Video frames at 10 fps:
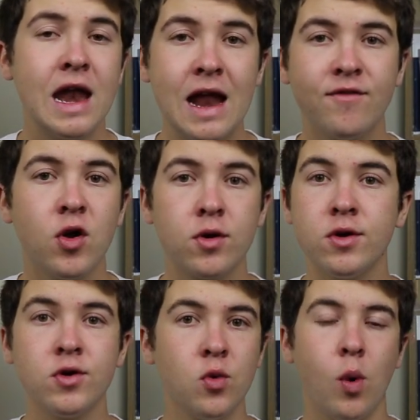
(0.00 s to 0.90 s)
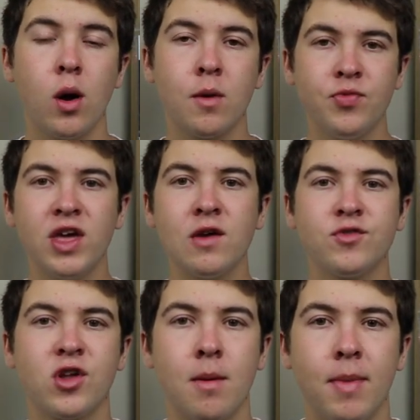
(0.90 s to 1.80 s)
Now if you are new here then welcome, thank you
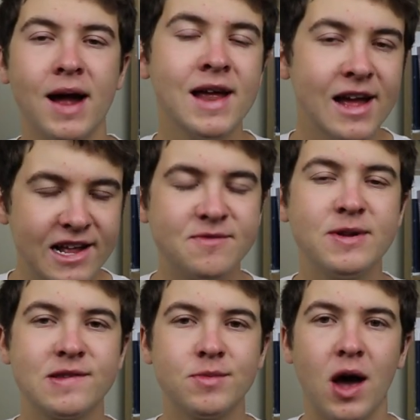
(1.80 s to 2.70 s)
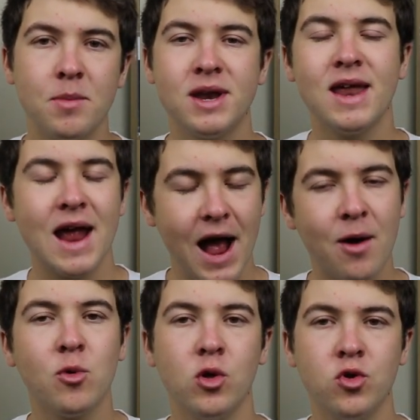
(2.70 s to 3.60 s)
for stopping by and spend some time here today,
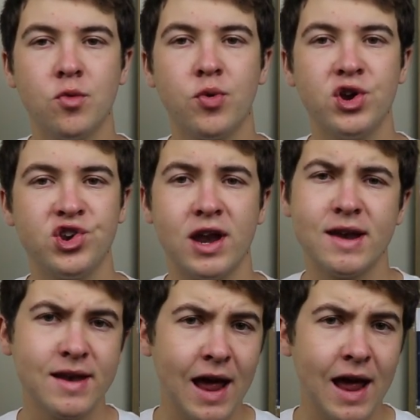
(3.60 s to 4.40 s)
I really do appreciate it.